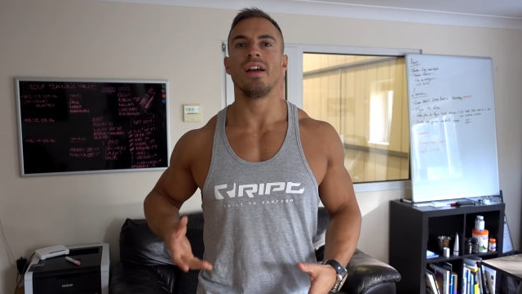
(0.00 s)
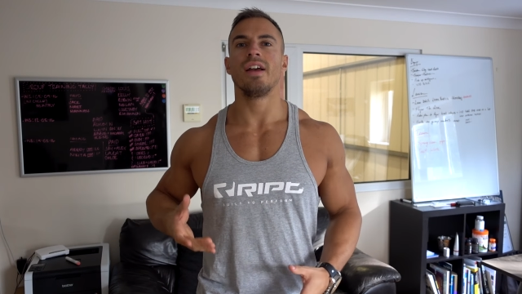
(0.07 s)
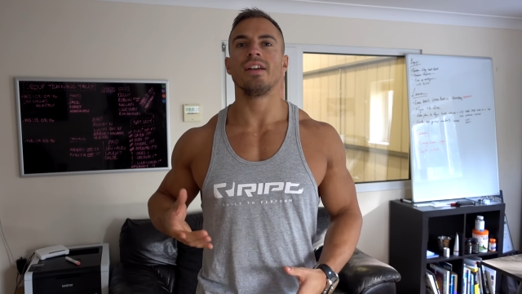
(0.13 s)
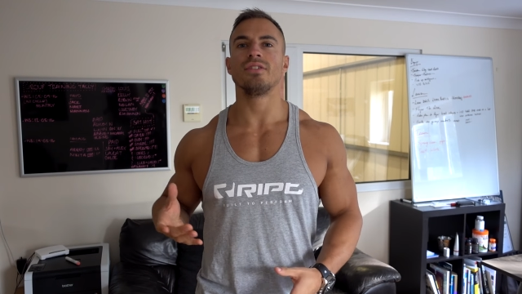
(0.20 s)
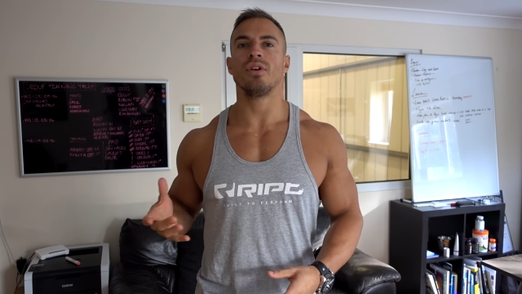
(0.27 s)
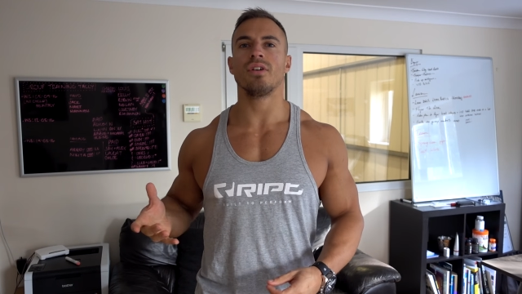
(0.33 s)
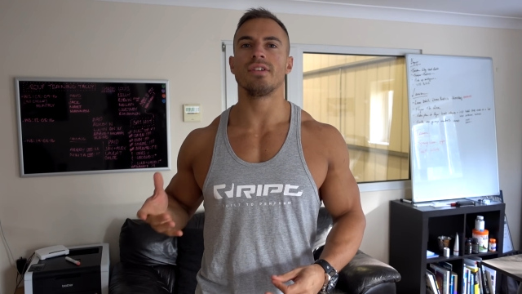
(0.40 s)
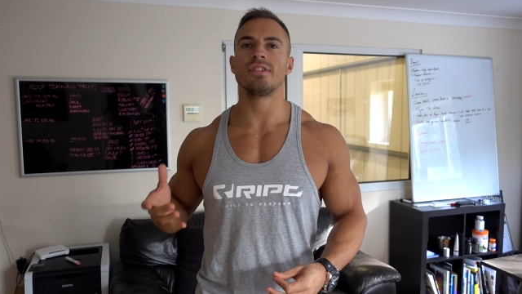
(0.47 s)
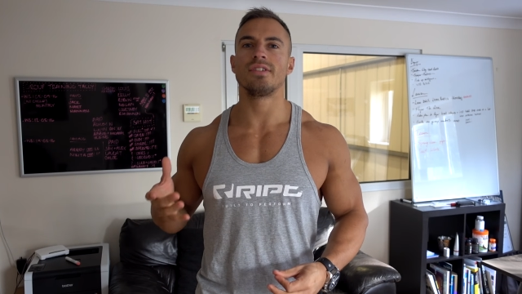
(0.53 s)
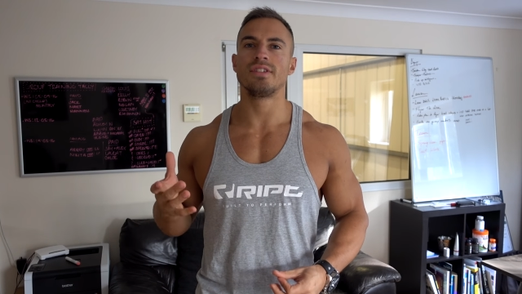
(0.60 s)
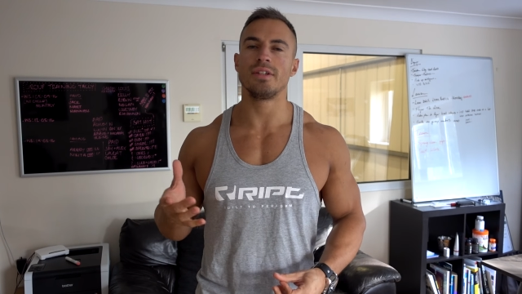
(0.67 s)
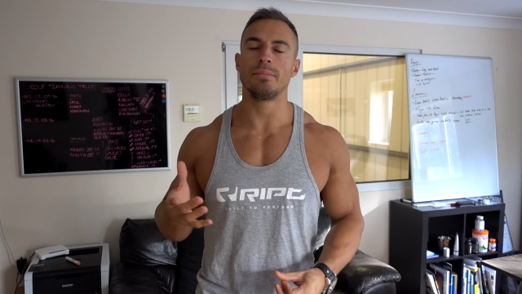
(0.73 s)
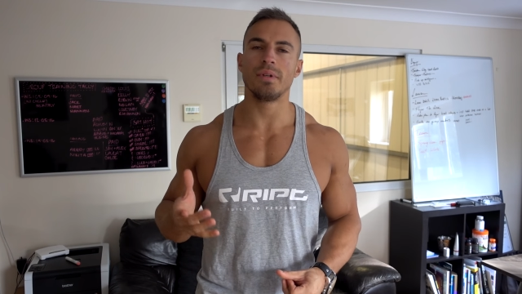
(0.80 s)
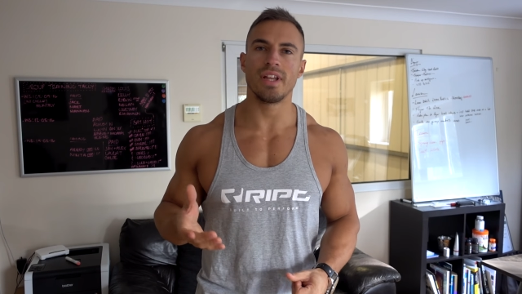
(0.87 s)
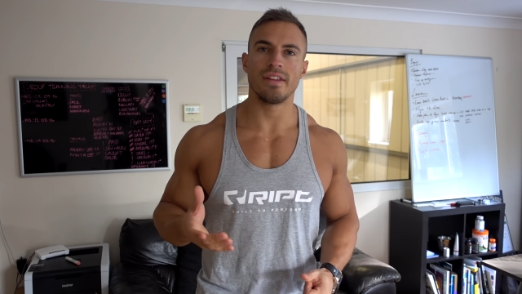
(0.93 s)
It's not going to
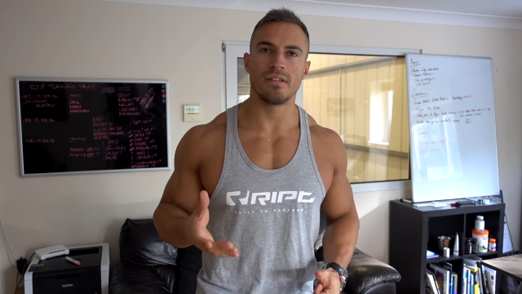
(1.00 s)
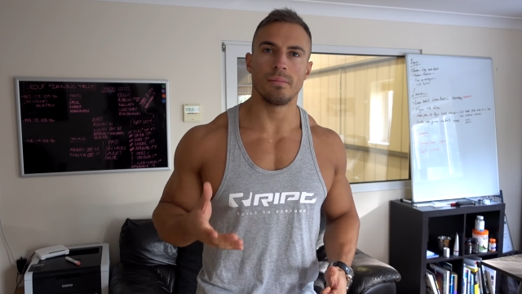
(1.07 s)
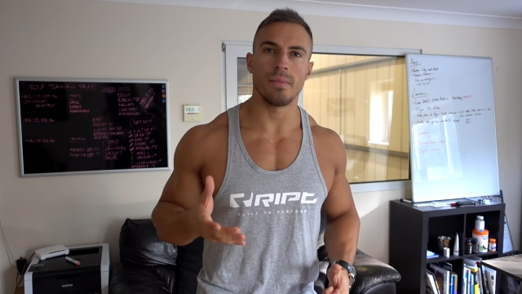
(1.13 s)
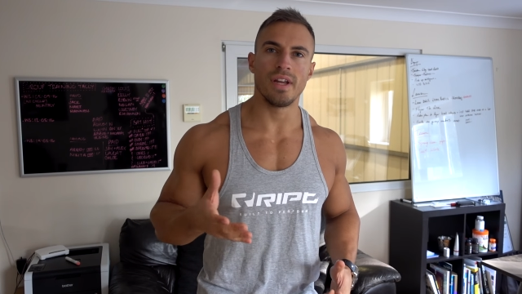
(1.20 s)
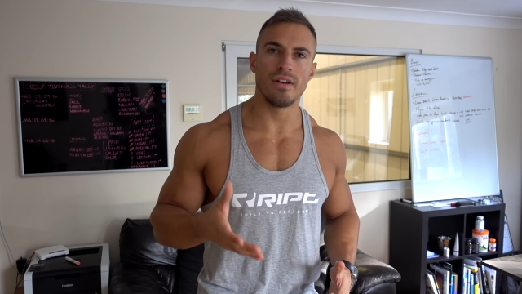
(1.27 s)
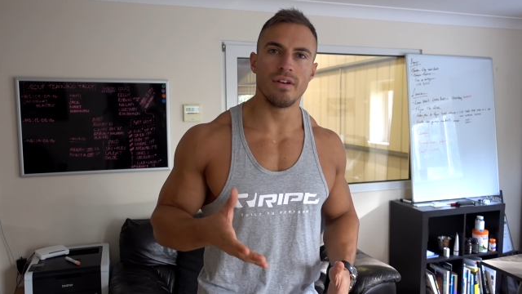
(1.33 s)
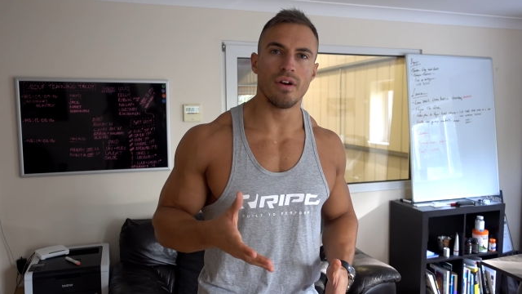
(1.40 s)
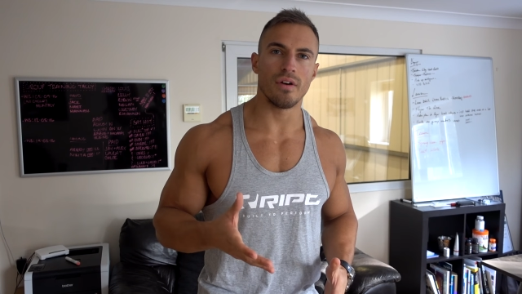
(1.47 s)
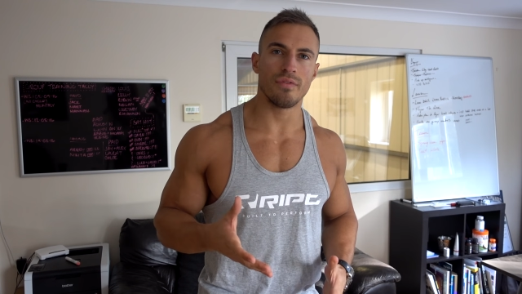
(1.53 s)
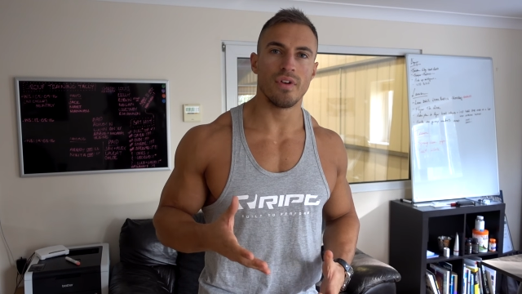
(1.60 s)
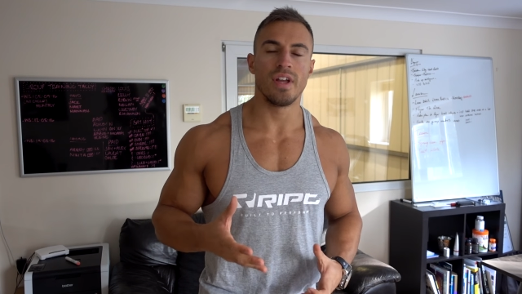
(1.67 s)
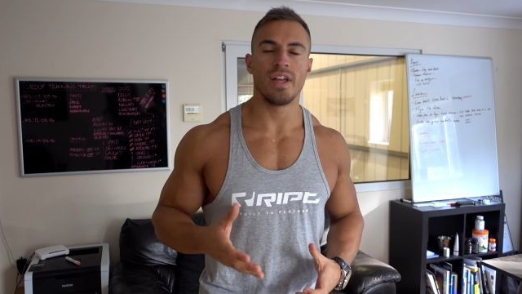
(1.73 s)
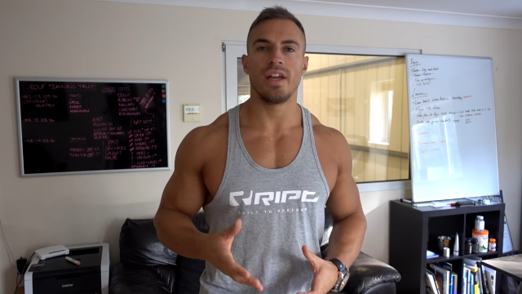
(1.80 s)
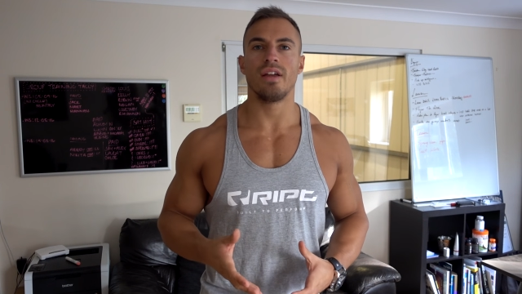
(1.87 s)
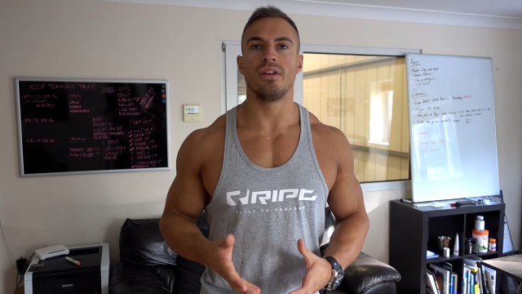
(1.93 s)
stimulate them enough
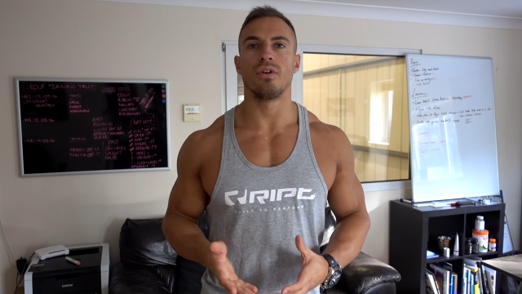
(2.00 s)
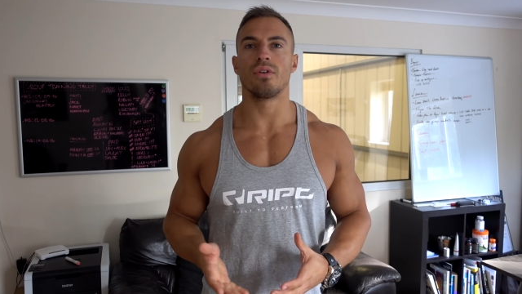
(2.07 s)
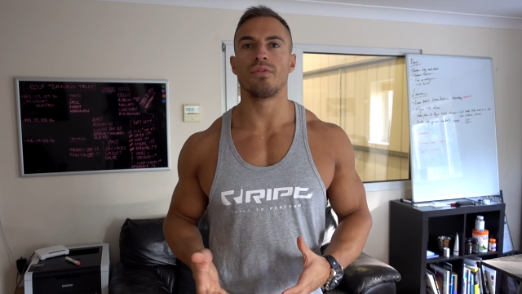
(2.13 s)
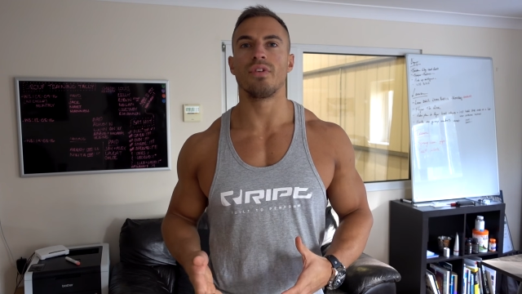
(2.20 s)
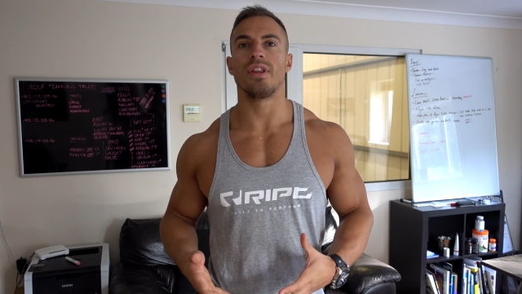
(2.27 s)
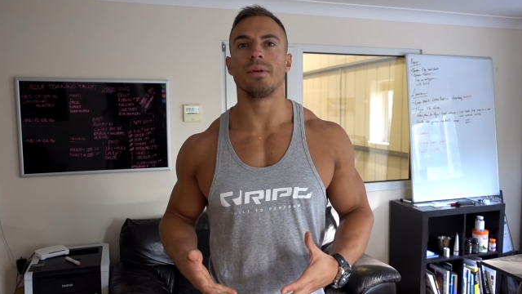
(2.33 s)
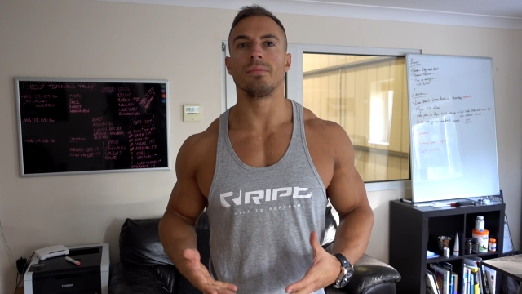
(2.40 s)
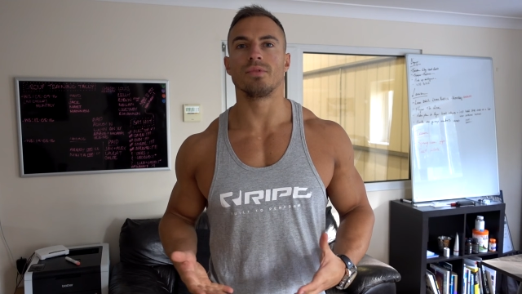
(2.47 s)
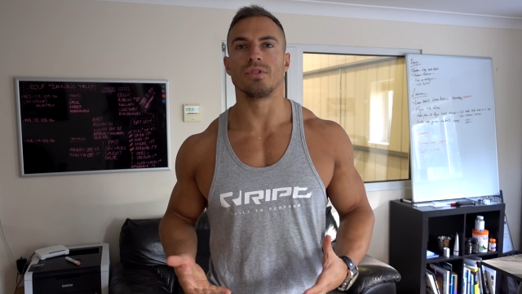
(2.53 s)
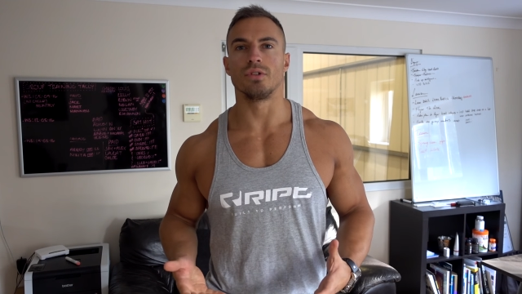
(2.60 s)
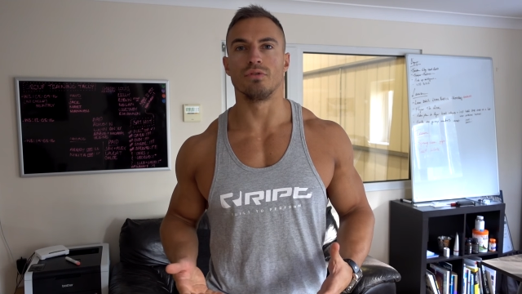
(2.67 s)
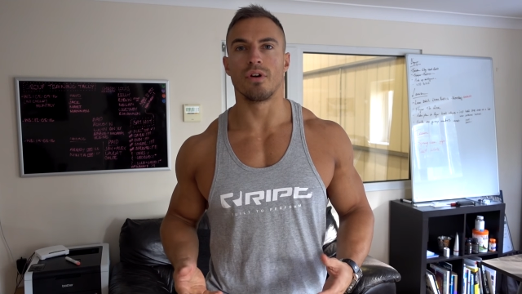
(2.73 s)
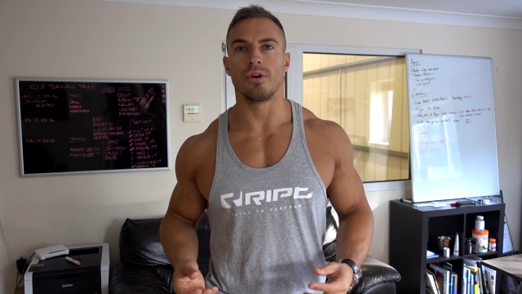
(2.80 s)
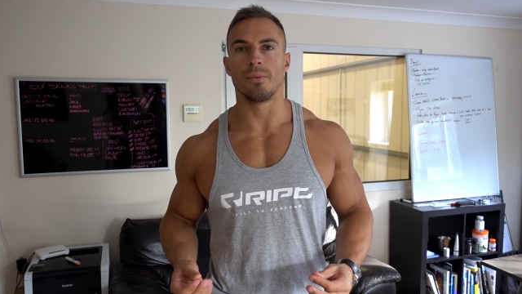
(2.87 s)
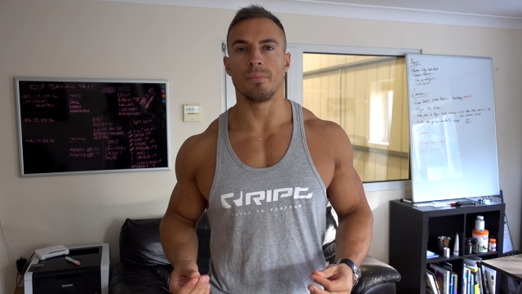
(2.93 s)
in order for them to
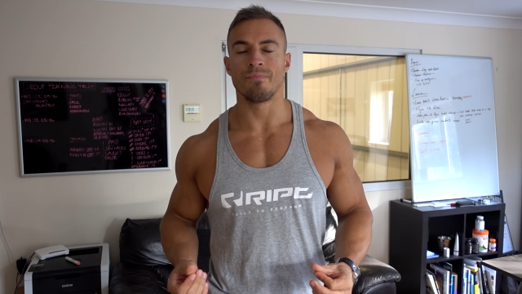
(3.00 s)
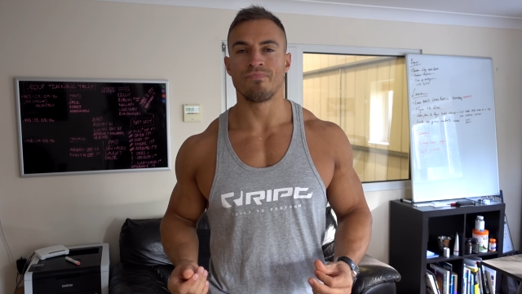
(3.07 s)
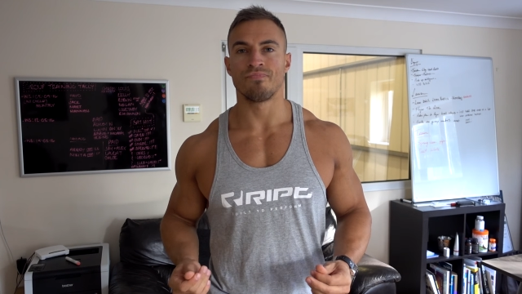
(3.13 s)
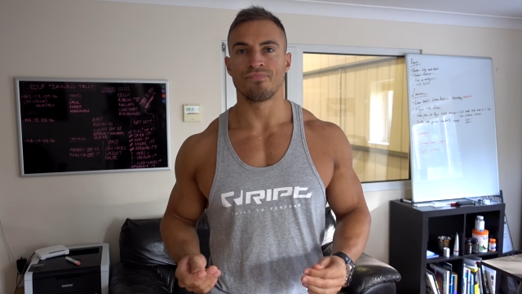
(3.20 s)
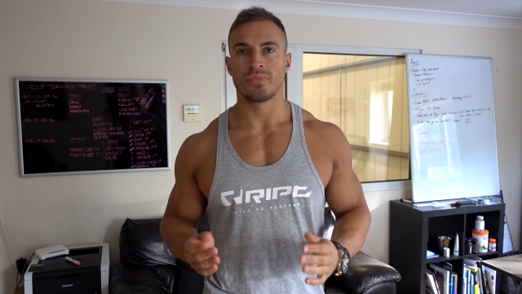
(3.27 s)
grow.